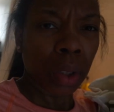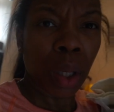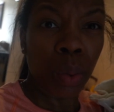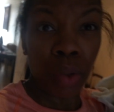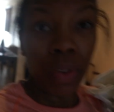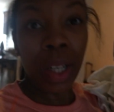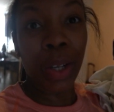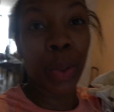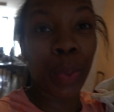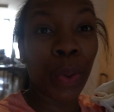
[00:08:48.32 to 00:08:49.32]
it was a really
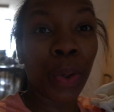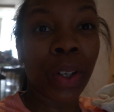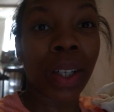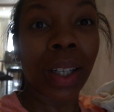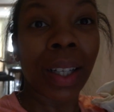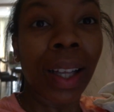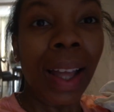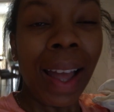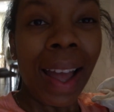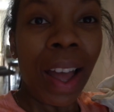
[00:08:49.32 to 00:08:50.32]

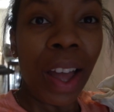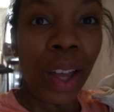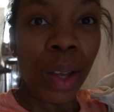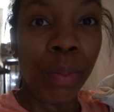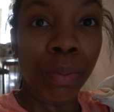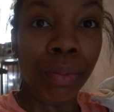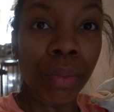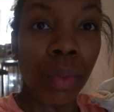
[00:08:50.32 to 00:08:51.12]
good walk.